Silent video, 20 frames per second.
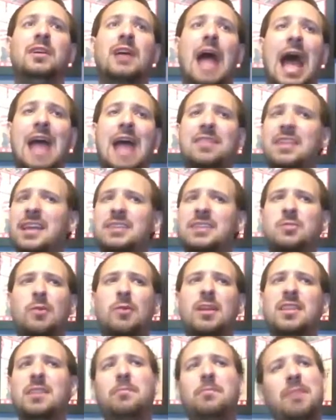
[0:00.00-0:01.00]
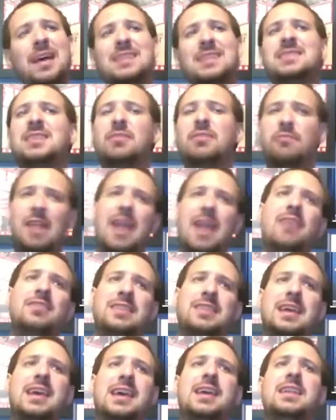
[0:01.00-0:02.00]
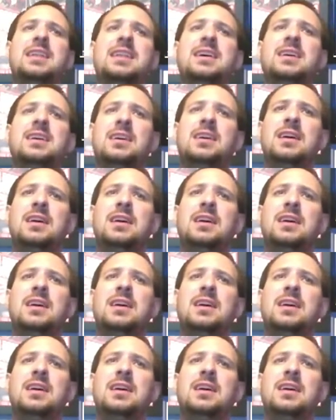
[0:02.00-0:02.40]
I think it's one of the best that Rare did,